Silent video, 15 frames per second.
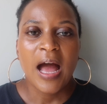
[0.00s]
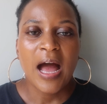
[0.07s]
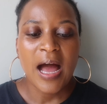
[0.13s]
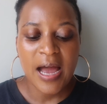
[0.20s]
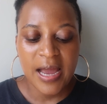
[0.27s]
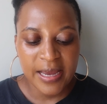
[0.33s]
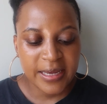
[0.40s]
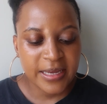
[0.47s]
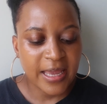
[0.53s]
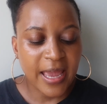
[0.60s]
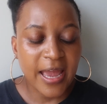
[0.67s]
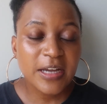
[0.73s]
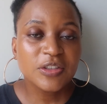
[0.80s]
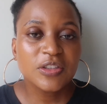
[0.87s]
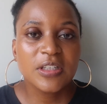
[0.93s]
I
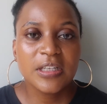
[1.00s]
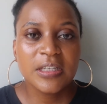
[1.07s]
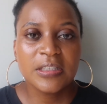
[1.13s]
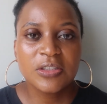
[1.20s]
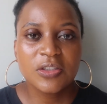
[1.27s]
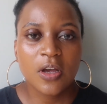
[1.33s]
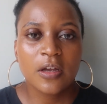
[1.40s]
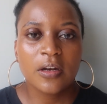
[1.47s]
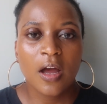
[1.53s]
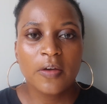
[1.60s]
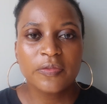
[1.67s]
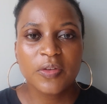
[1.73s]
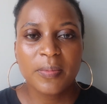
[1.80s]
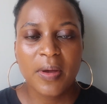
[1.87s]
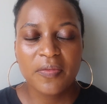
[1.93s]
actually start
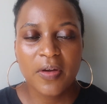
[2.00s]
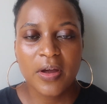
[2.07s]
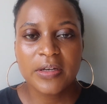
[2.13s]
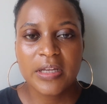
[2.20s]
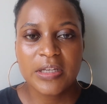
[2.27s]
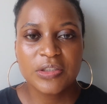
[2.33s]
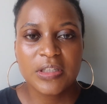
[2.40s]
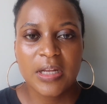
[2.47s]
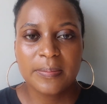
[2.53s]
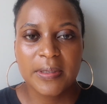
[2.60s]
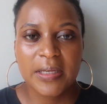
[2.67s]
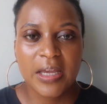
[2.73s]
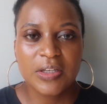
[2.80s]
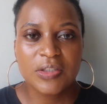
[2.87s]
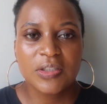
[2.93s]
after my foundation
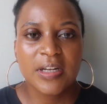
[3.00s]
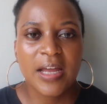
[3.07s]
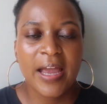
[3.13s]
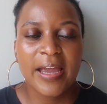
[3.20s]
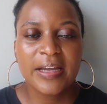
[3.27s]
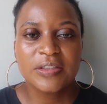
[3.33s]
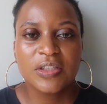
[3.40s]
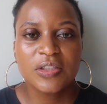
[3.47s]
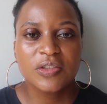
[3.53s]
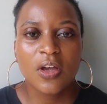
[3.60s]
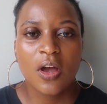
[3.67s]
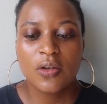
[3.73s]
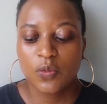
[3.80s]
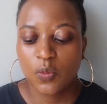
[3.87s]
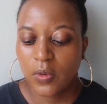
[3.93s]
application. I actually
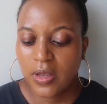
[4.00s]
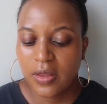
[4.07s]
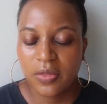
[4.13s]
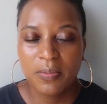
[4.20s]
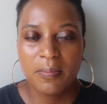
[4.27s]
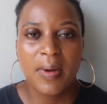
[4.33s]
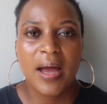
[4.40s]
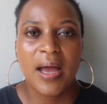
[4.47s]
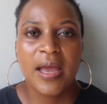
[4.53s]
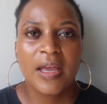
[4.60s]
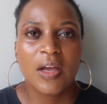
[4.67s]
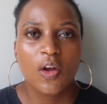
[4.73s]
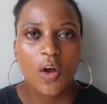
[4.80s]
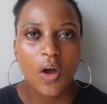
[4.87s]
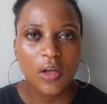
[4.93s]
start with
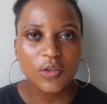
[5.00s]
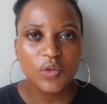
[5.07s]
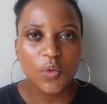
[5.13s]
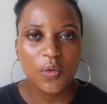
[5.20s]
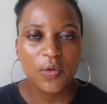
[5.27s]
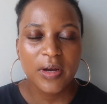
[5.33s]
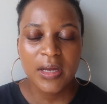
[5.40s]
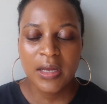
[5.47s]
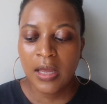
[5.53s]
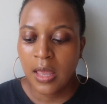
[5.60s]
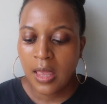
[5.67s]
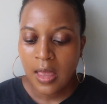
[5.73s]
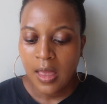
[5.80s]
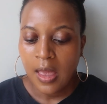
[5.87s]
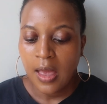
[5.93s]
my contouring,
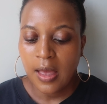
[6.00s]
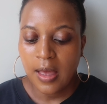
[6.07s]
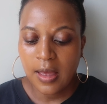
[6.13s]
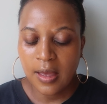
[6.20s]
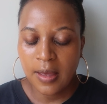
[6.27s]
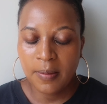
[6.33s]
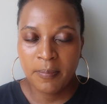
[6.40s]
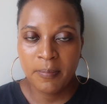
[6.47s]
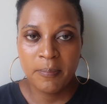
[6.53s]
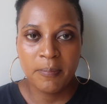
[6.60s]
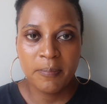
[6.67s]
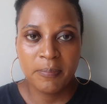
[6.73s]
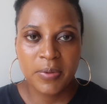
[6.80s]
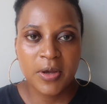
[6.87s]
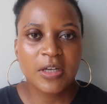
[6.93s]

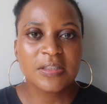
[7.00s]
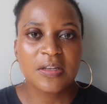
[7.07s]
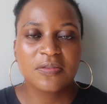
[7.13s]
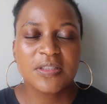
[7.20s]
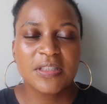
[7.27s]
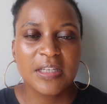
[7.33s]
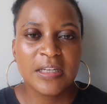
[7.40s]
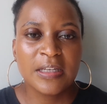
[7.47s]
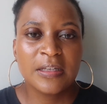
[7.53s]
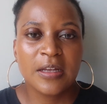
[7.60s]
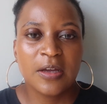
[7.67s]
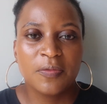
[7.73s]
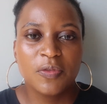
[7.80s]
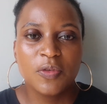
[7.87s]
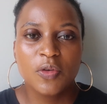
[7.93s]
because I've seen
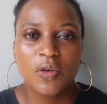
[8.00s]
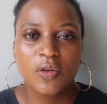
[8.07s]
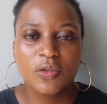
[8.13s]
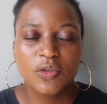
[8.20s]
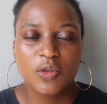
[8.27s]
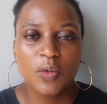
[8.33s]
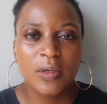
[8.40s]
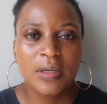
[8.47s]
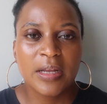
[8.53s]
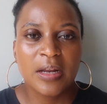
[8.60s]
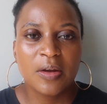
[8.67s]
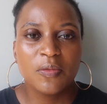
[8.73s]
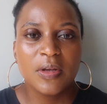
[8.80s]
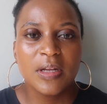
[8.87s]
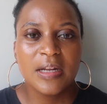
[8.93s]
a few girls do it and
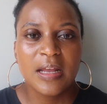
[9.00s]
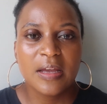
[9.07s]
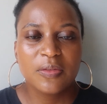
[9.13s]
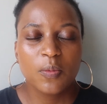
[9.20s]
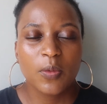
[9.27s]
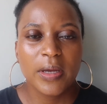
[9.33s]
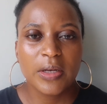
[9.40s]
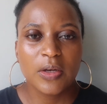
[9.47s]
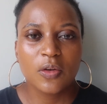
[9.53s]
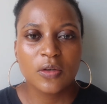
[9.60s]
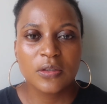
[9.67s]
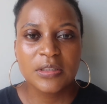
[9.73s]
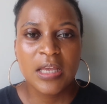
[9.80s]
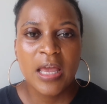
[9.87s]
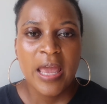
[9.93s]
I really like the way it
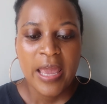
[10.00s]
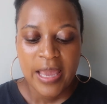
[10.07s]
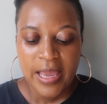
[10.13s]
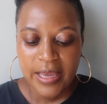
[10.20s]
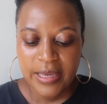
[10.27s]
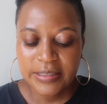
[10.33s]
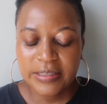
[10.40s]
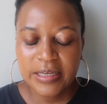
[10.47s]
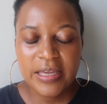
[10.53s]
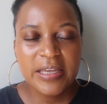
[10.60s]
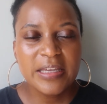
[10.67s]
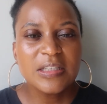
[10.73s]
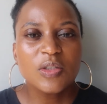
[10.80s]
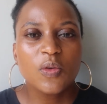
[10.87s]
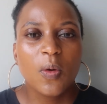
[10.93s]
looks. It
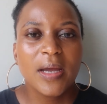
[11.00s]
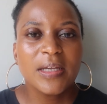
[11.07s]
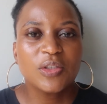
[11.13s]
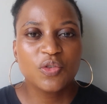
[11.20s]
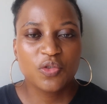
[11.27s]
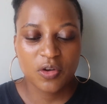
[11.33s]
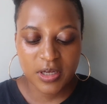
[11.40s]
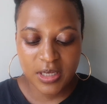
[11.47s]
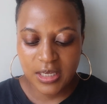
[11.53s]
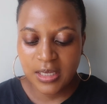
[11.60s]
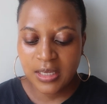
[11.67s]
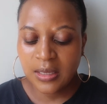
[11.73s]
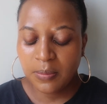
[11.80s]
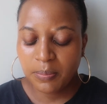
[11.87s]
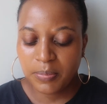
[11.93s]
is quite
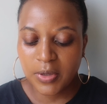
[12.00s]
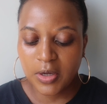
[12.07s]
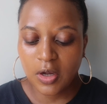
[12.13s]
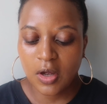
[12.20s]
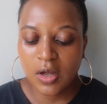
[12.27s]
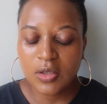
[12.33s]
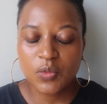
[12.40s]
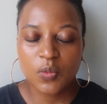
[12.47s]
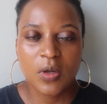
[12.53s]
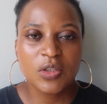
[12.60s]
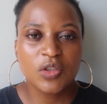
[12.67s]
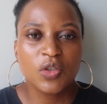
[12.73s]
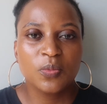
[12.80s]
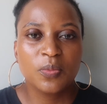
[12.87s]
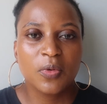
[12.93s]
tricky, because
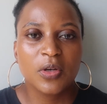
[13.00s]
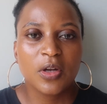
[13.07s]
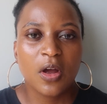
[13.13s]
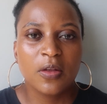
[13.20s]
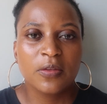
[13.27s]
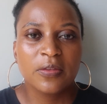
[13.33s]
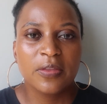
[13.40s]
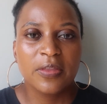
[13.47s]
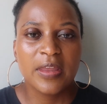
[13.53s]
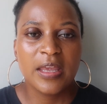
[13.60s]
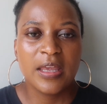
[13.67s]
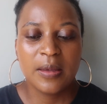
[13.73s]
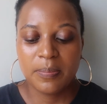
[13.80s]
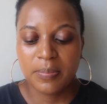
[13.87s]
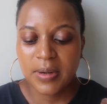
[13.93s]
once you put on
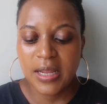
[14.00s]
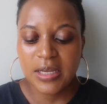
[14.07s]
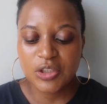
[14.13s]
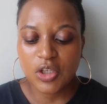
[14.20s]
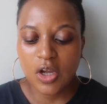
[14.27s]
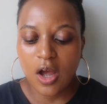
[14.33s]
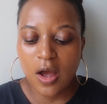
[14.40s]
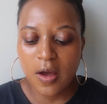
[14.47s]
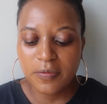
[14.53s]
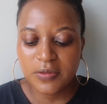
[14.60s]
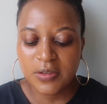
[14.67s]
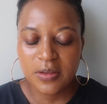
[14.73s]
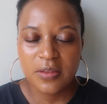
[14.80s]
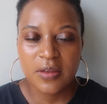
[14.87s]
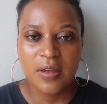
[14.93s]
the blush
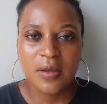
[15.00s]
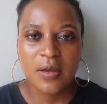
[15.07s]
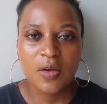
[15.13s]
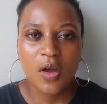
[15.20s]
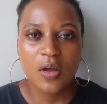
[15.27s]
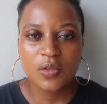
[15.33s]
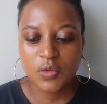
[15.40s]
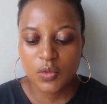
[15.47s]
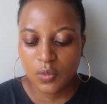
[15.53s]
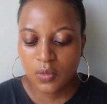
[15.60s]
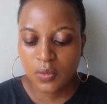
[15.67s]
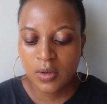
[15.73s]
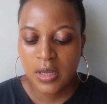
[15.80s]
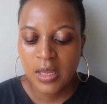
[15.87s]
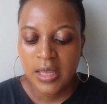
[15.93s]
after the
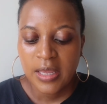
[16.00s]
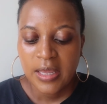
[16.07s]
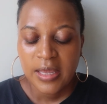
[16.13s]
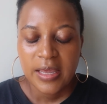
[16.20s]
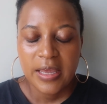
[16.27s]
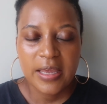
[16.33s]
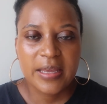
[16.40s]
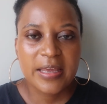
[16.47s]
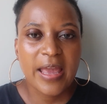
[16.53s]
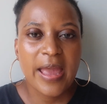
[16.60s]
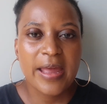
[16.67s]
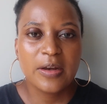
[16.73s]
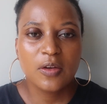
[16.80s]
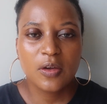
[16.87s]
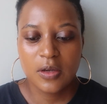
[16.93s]
contour, it
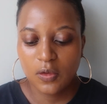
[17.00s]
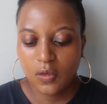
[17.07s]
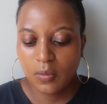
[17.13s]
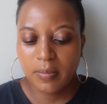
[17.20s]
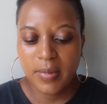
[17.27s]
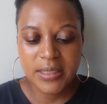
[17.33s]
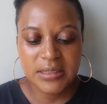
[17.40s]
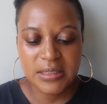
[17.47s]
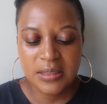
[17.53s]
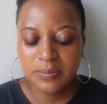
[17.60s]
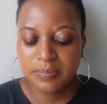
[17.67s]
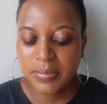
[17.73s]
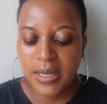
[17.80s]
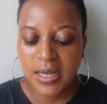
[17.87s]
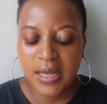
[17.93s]
can look a little muddy,
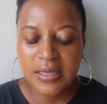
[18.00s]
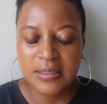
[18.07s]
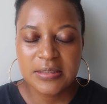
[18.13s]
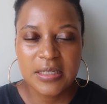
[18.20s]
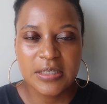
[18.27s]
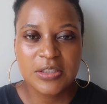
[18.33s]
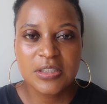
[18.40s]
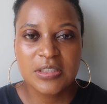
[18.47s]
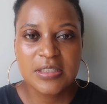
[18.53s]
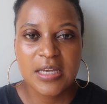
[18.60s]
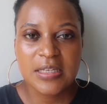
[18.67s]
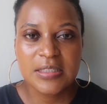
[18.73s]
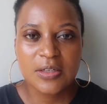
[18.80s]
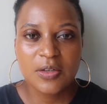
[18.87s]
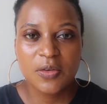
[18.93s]
but it just
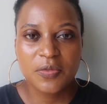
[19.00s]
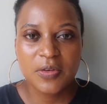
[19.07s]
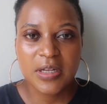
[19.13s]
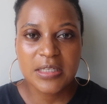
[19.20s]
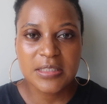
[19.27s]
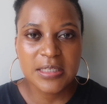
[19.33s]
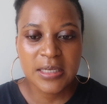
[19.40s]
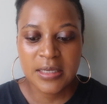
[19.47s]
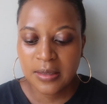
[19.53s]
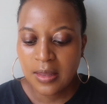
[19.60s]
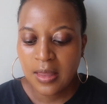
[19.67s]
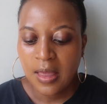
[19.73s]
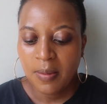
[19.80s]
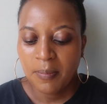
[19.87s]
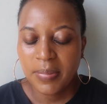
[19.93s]
takes a little finessing.
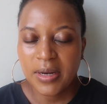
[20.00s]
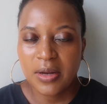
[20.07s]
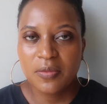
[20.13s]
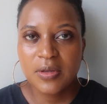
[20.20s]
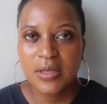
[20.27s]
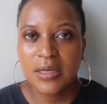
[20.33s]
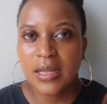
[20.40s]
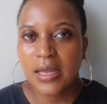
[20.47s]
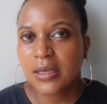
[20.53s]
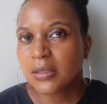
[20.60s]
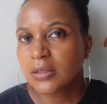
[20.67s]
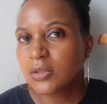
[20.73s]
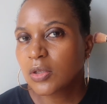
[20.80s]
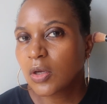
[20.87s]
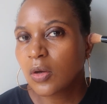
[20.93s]
But I really like
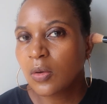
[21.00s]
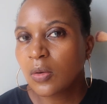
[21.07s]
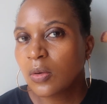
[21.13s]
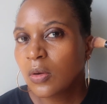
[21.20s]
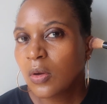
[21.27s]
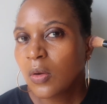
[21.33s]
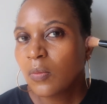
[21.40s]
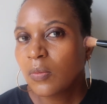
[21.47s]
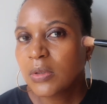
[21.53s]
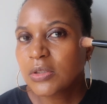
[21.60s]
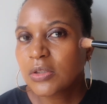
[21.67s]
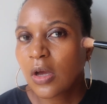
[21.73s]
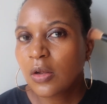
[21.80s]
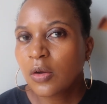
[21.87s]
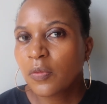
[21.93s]
it. So we
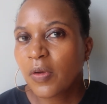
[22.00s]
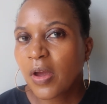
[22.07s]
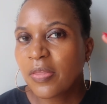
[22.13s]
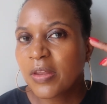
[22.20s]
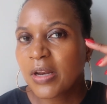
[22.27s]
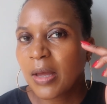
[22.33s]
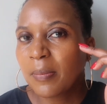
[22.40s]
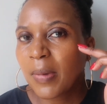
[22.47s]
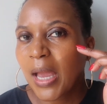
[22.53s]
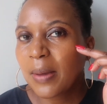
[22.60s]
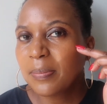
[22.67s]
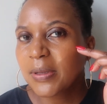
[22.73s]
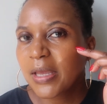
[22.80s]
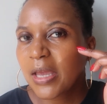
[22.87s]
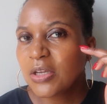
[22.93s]
start off, and then my
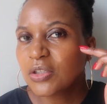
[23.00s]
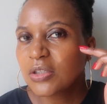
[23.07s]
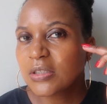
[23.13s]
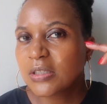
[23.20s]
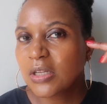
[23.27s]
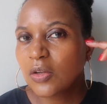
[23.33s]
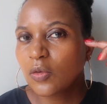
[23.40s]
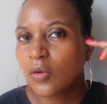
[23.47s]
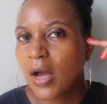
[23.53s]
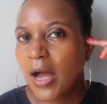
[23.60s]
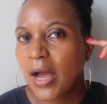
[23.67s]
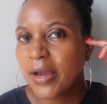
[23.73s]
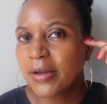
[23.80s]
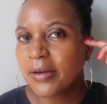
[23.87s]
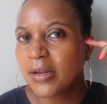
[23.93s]
application is a little
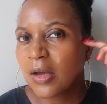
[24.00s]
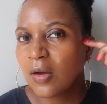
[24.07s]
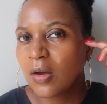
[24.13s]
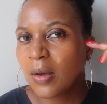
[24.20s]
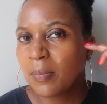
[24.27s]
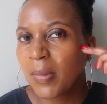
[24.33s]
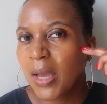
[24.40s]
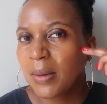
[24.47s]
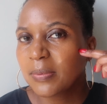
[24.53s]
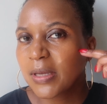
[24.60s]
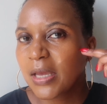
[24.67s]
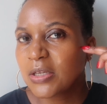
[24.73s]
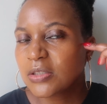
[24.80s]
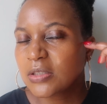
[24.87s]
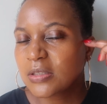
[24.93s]
higher now. My
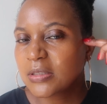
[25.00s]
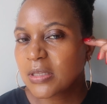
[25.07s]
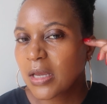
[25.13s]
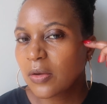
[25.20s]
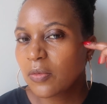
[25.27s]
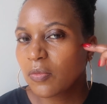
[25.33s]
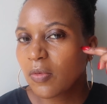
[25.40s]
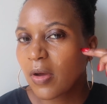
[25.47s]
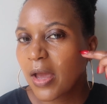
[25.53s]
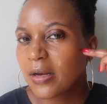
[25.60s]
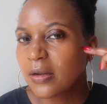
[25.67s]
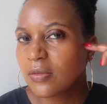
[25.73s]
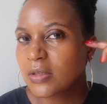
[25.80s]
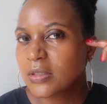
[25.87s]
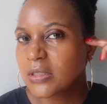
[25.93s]
application is like
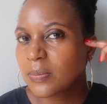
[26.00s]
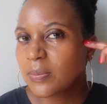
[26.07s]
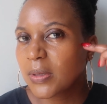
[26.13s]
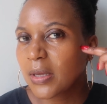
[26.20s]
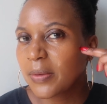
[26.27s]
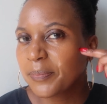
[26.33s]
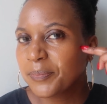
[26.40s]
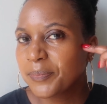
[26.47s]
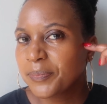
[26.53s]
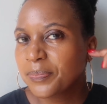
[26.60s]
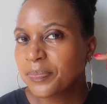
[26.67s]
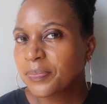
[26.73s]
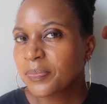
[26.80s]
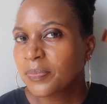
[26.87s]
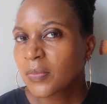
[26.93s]
right at the tip here,
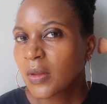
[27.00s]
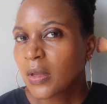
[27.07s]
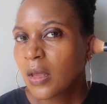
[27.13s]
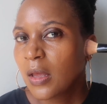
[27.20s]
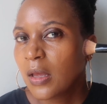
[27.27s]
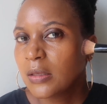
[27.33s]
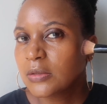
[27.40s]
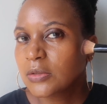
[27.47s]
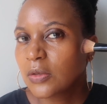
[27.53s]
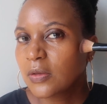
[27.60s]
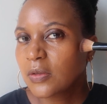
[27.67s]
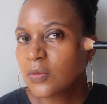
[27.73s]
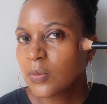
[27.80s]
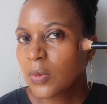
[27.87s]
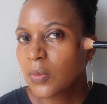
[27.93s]
and so
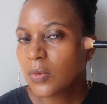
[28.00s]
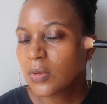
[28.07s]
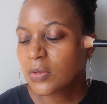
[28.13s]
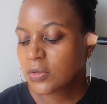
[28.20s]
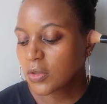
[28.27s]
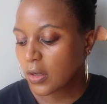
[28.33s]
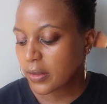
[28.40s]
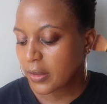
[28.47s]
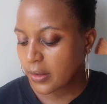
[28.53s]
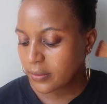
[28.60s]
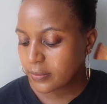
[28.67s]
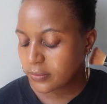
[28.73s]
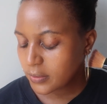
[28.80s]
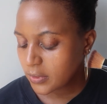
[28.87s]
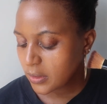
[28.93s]
this is where we're going to start
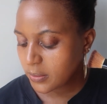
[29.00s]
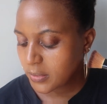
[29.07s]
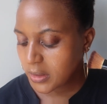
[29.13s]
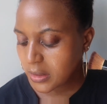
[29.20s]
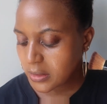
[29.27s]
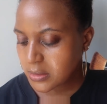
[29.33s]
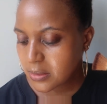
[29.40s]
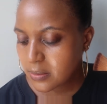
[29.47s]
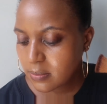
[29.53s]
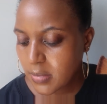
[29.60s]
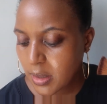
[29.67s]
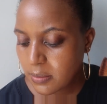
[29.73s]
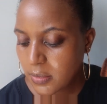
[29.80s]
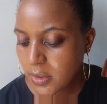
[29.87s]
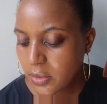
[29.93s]
now. Let me get
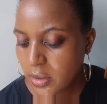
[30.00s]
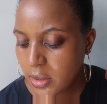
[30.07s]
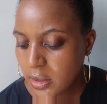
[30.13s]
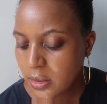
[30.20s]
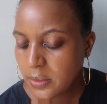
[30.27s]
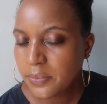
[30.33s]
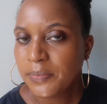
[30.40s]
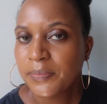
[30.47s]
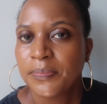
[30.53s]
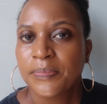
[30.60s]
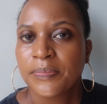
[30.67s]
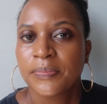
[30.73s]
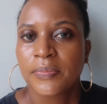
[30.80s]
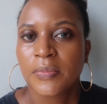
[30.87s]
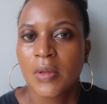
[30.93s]
my mirror
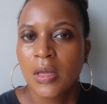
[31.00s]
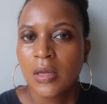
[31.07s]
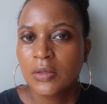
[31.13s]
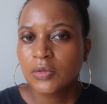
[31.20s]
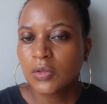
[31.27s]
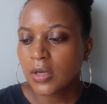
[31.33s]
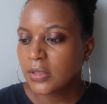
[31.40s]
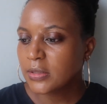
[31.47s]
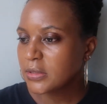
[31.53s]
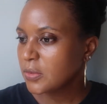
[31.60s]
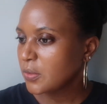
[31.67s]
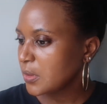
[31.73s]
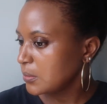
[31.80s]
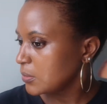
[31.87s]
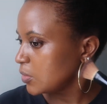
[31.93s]
so I can
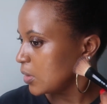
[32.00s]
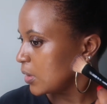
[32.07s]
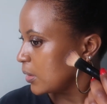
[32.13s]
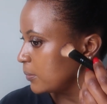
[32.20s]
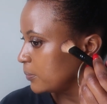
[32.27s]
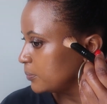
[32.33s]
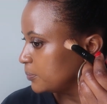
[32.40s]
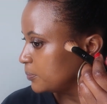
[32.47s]
see what I'm doing.